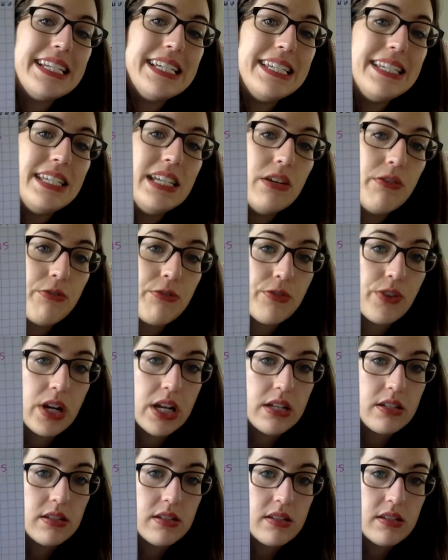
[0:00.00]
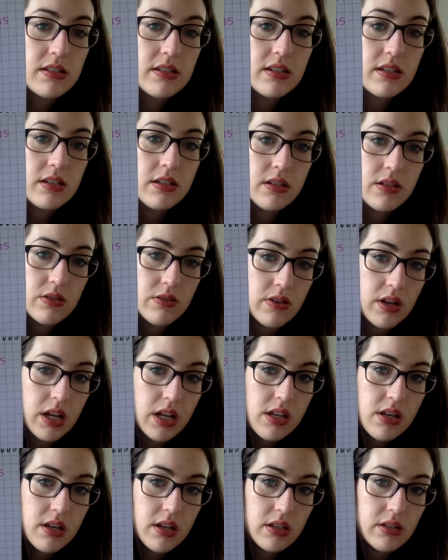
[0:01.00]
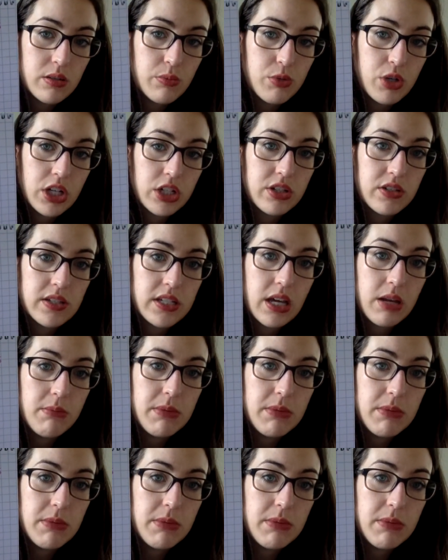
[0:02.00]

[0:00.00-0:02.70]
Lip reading: difference, right? Subtraction sign